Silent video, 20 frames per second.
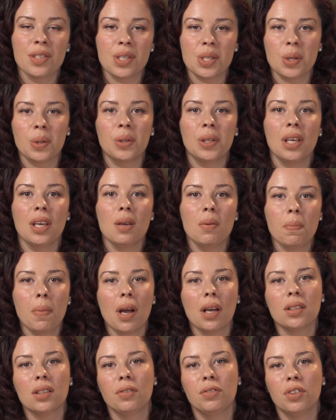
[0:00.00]
so the
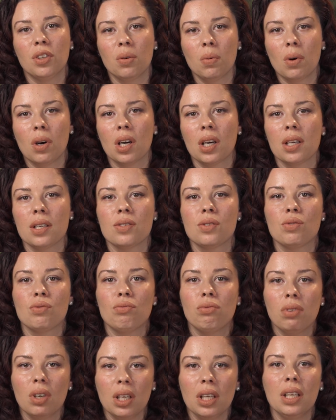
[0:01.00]
impact of your work is
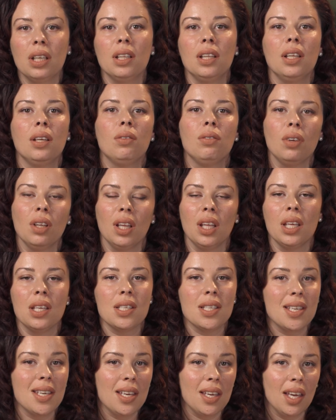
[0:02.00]
really, really
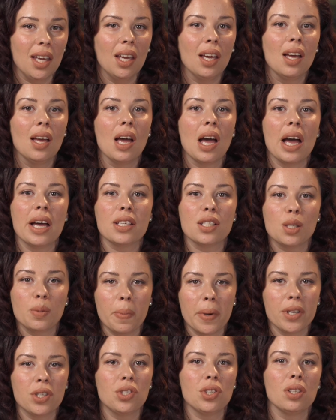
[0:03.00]
key,
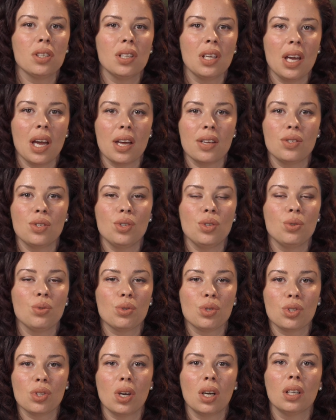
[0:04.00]
especially as you
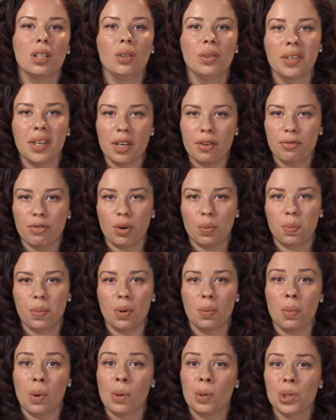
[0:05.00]
start looking for
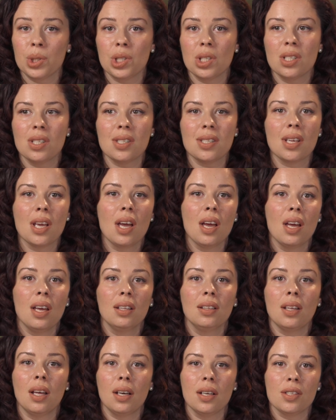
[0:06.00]
promotions
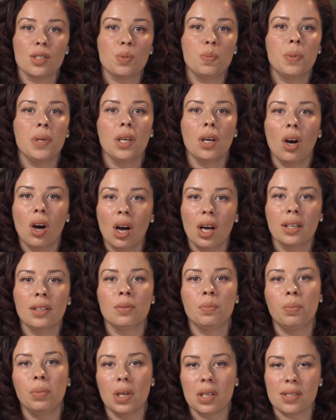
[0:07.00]
that is
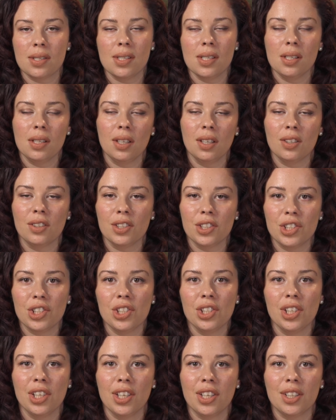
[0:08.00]
beyond a senior
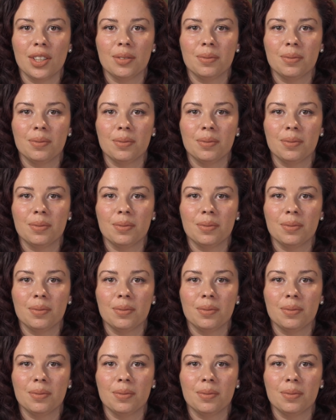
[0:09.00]
engineer.